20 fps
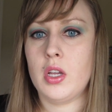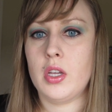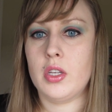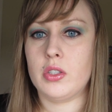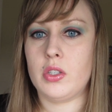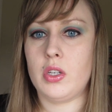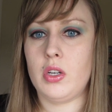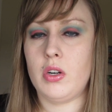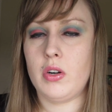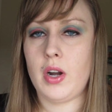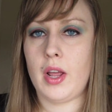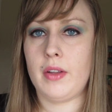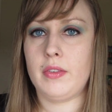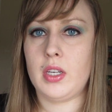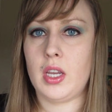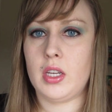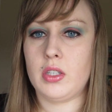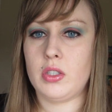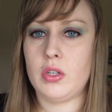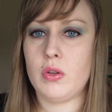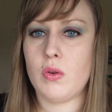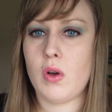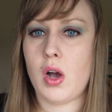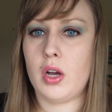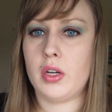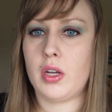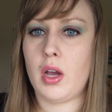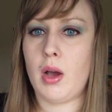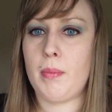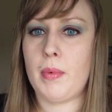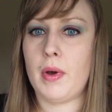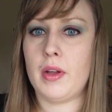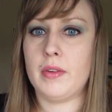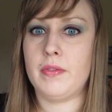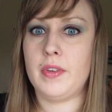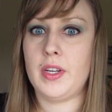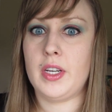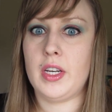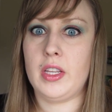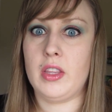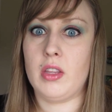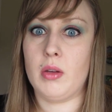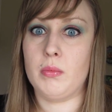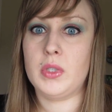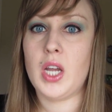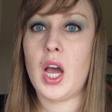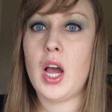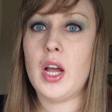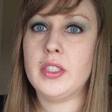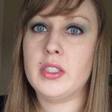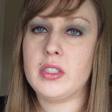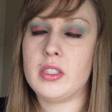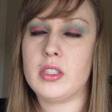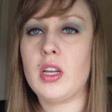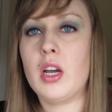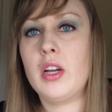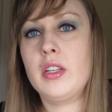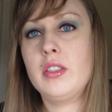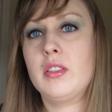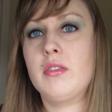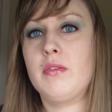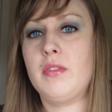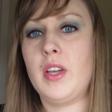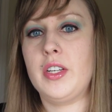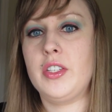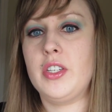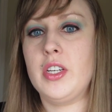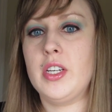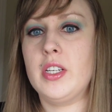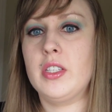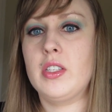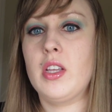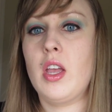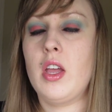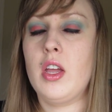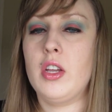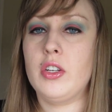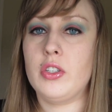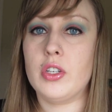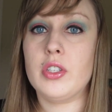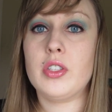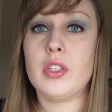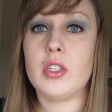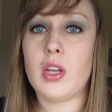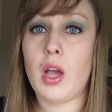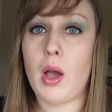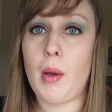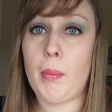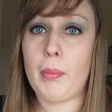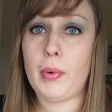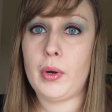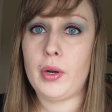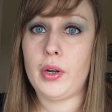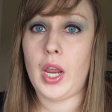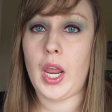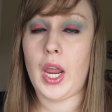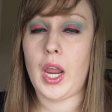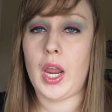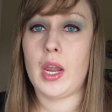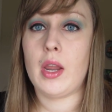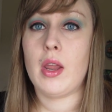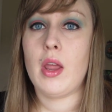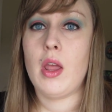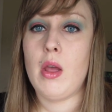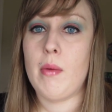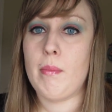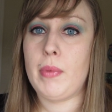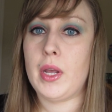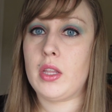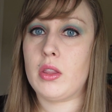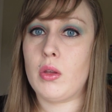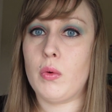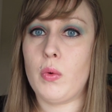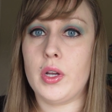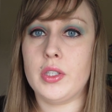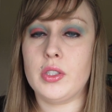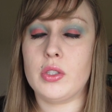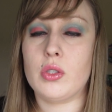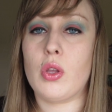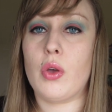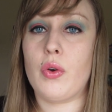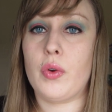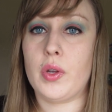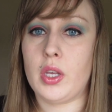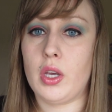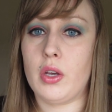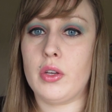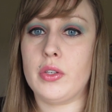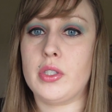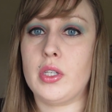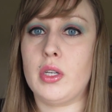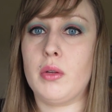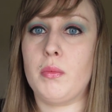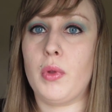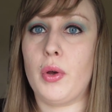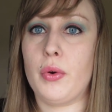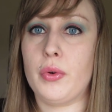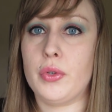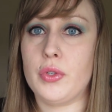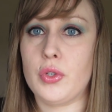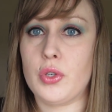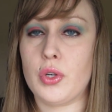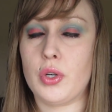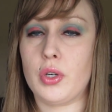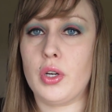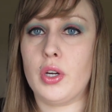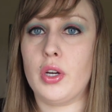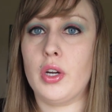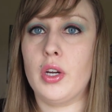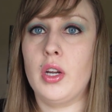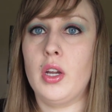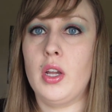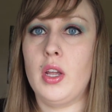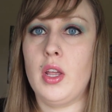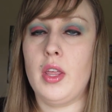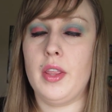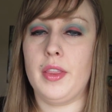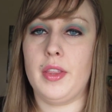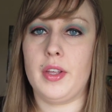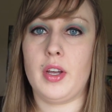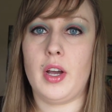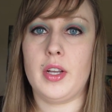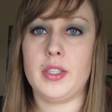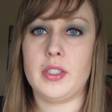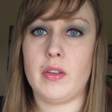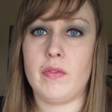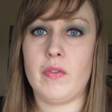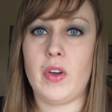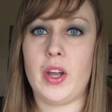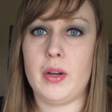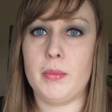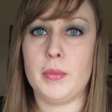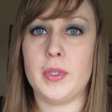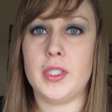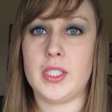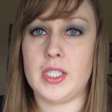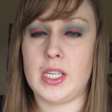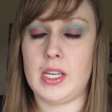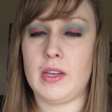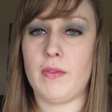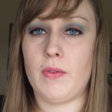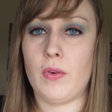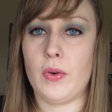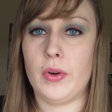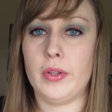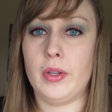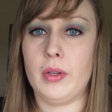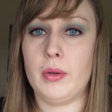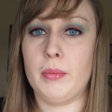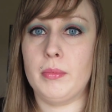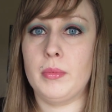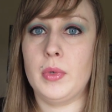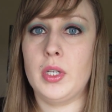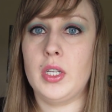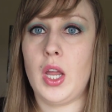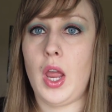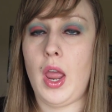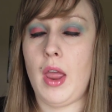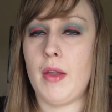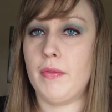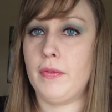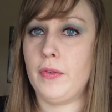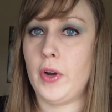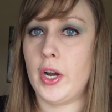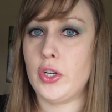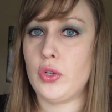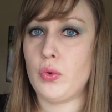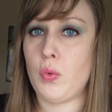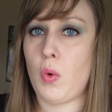So you don't have to get too hung up on feeding them tons and tons of veggies. Just a cup per day. Pick the ones low in calcium, low in sugar, that got some vitamin C for them. And fresh